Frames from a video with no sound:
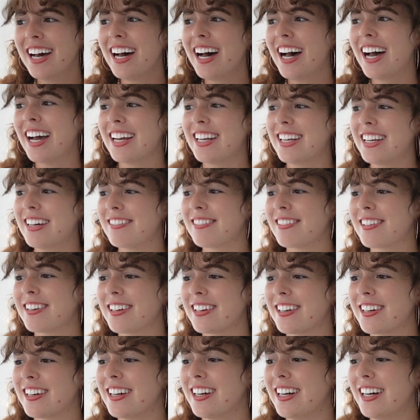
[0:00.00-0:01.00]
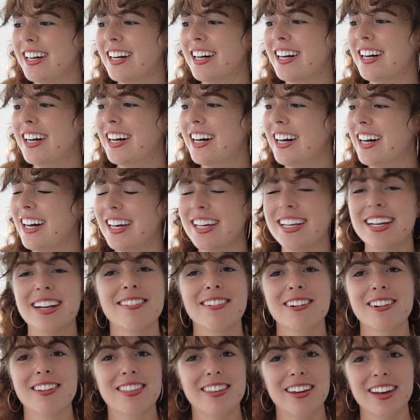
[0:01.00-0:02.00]
I never
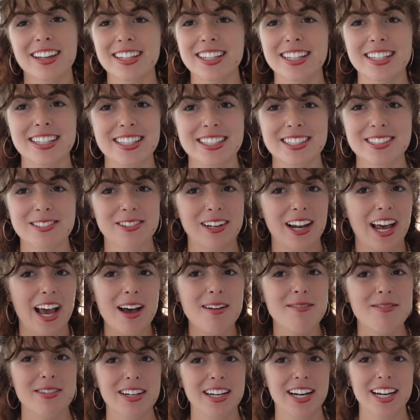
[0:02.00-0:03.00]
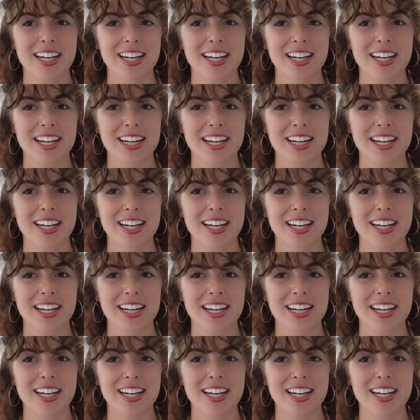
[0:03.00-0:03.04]
thought that this would happen.